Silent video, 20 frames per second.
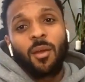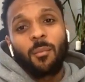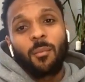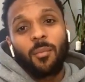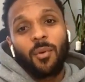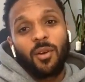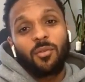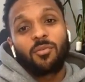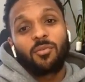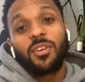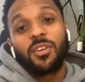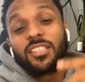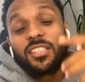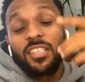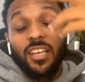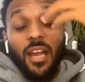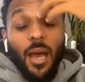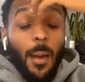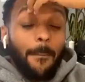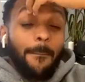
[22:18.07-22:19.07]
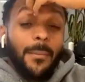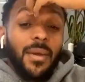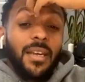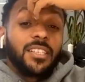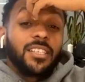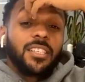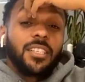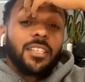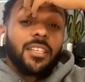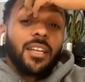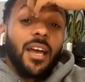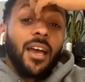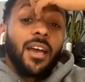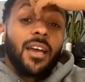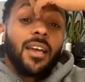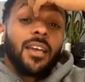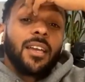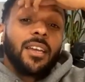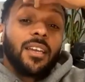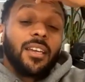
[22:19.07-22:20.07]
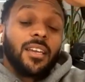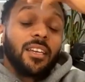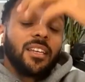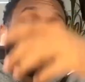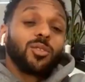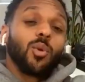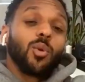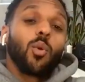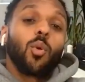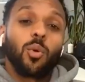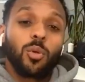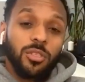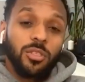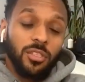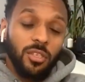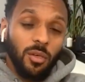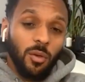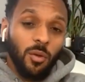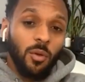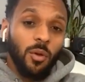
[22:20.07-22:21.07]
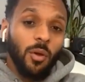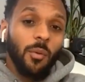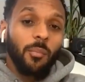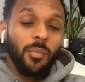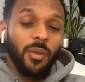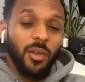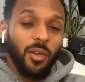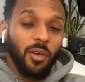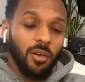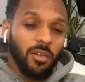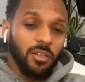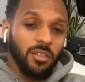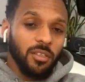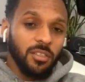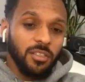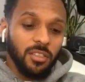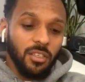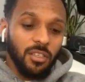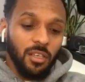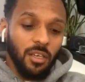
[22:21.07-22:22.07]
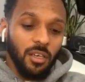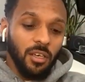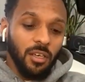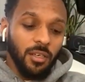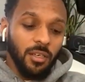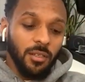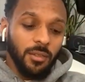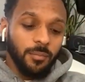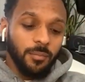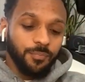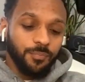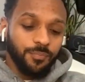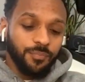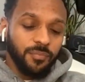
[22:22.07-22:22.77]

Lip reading: But the reason I mention that is also because I